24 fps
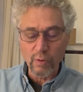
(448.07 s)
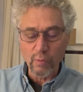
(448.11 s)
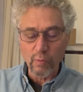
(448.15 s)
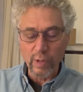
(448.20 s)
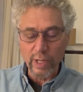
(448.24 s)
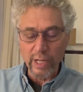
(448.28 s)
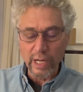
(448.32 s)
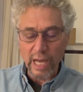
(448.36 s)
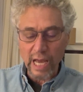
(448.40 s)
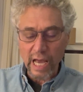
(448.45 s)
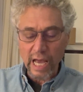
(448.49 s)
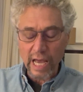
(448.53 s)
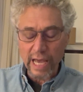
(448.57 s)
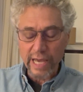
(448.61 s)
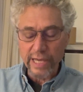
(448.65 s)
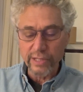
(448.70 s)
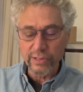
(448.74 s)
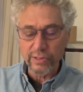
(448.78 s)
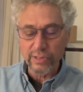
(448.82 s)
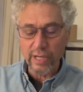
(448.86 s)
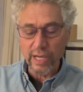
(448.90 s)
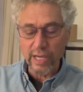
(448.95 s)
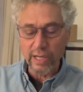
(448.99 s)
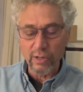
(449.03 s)
when I
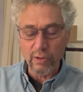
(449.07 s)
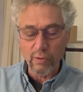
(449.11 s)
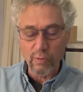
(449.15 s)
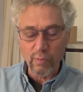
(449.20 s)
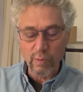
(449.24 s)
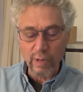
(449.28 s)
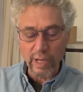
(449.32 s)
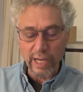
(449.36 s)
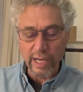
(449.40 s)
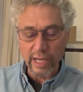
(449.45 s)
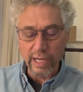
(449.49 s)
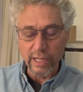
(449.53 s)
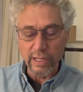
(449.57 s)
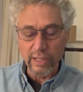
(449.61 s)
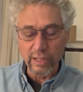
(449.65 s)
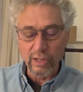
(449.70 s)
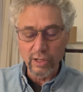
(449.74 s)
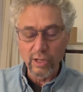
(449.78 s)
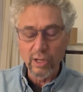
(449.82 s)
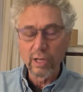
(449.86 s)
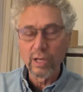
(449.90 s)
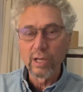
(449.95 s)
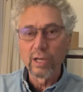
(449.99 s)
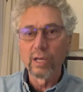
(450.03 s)
take away
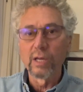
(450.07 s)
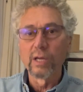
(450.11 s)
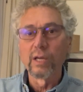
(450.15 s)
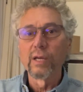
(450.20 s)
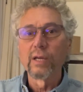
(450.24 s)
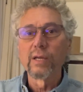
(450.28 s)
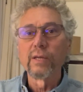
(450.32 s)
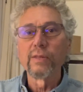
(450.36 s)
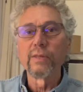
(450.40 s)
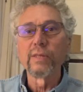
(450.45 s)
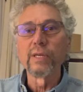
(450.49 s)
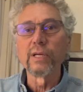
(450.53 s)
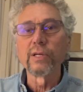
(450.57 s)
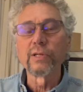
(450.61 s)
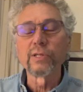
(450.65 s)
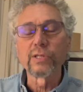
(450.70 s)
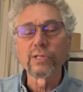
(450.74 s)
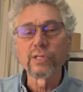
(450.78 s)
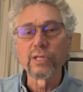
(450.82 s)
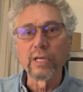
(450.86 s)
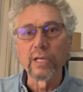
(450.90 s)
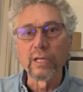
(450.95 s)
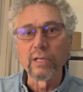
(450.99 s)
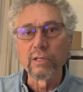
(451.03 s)
their
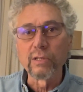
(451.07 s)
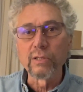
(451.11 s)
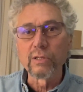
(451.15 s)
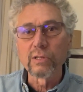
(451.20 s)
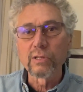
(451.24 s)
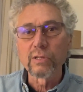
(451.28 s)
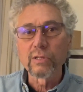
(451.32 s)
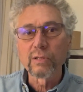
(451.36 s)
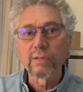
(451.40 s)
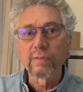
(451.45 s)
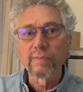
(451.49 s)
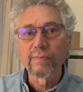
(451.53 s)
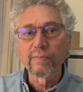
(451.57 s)
sins.